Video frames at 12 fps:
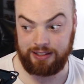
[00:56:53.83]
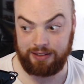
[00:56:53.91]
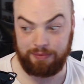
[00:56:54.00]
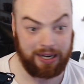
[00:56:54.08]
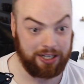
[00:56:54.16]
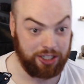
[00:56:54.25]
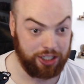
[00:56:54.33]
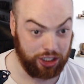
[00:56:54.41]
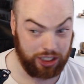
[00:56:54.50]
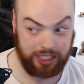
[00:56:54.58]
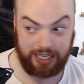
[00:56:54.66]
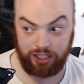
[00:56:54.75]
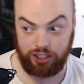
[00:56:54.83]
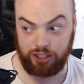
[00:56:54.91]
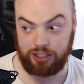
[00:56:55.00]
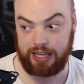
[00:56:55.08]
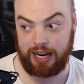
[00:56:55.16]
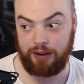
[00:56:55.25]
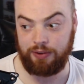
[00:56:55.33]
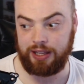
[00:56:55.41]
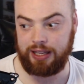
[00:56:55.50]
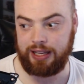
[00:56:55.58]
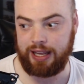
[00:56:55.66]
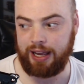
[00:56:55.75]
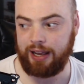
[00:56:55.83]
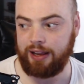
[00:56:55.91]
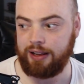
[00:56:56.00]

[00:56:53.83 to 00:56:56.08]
manage to just get out of the